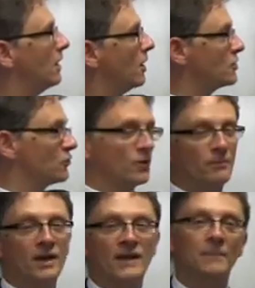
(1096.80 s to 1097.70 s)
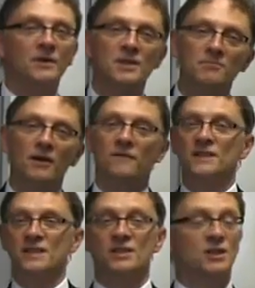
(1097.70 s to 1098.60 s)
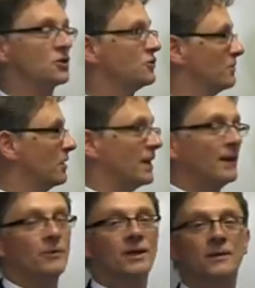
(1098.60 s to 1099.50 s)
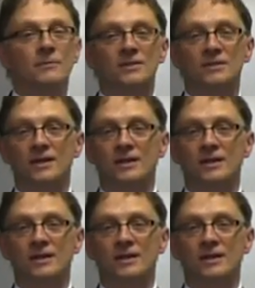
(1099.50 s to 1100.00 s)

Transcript: I draw them like that because my physics teacher drew them like that when he was